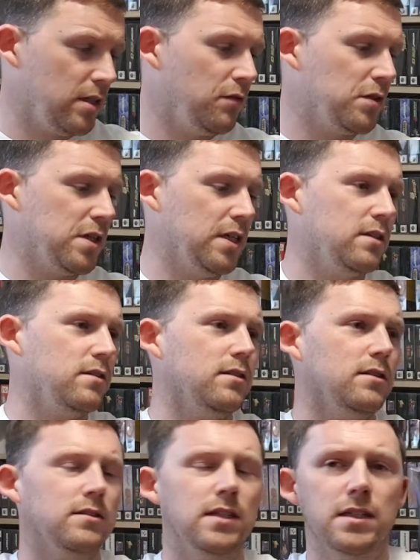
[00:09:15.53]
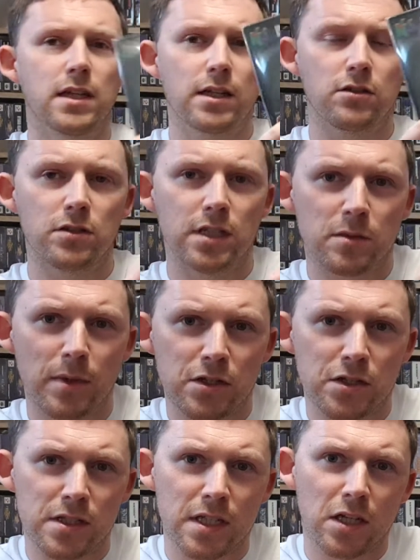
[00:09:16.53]
obviously Diddy, I don't need to
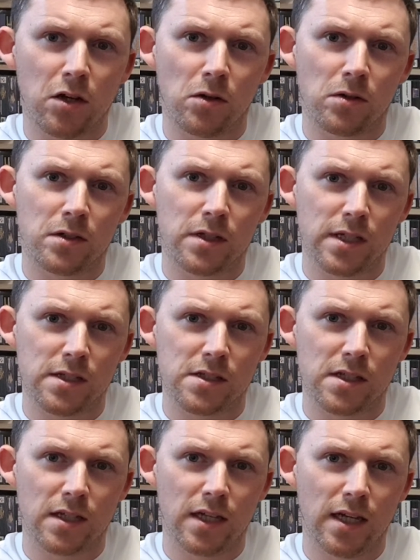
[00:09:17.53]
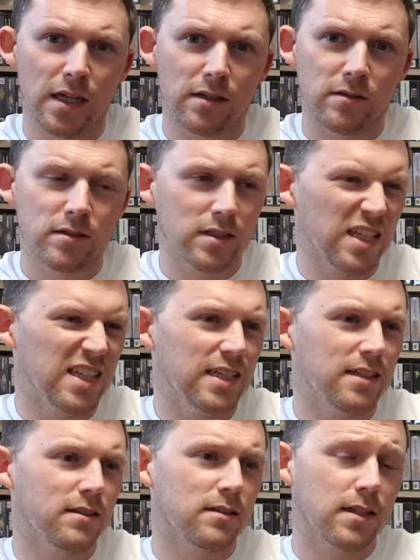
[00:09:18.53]
mention Diddy Kong is the
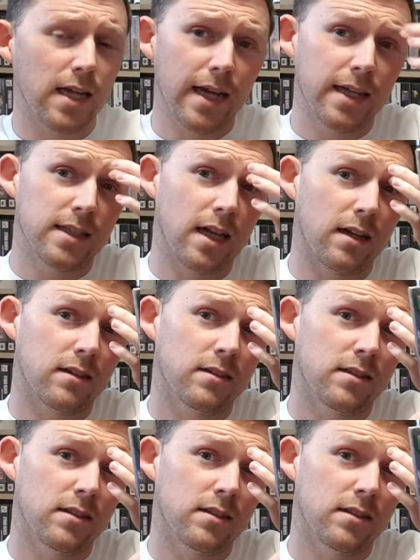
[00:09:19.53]
lead guy in that.